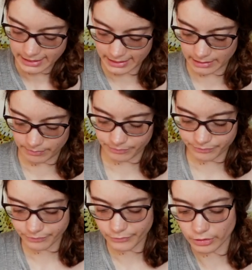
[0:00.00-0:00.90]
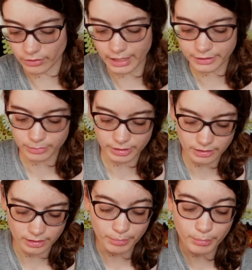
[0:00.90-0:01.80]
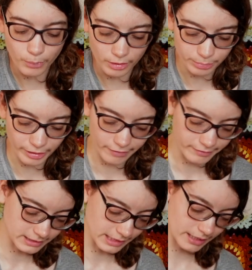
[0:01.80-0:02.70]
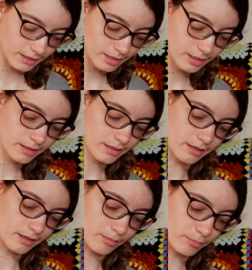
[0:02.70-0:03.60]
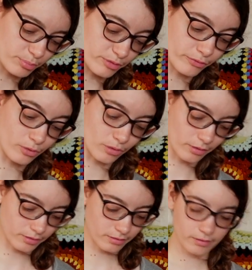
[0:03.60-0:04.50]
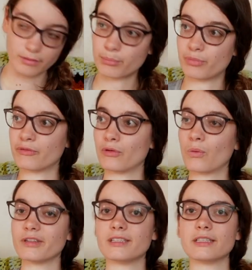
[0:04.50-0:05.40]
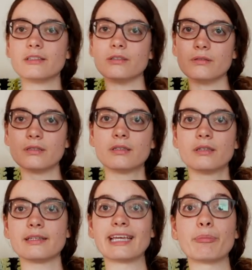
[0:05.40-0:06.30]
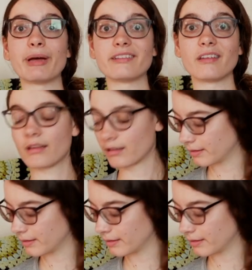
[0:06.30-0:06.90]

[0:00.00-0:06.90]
Um, so that should be the number one priority um, before before wanting to get better.